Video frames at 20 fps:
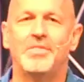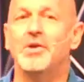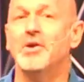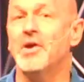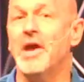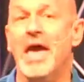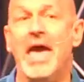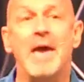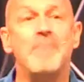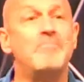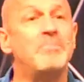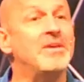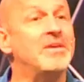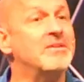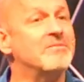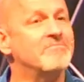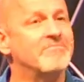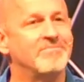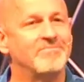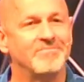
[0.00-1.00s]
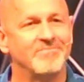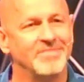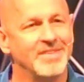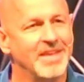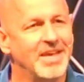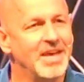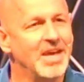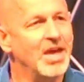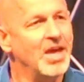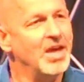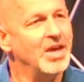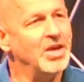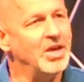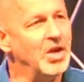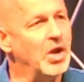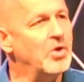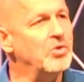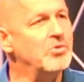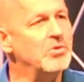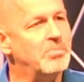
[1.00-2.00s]
they're happy.
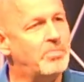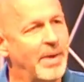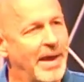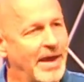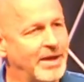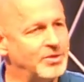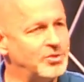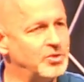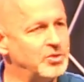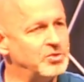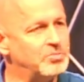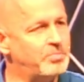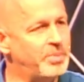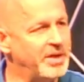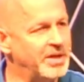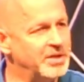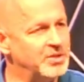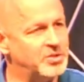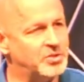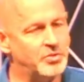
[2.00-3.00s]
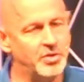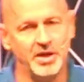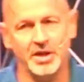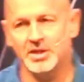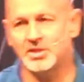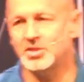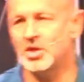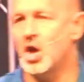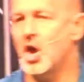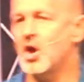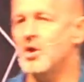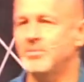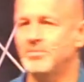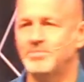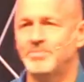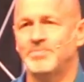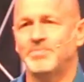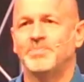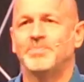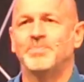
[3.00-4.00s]
You know who a pastor's biggest critics are?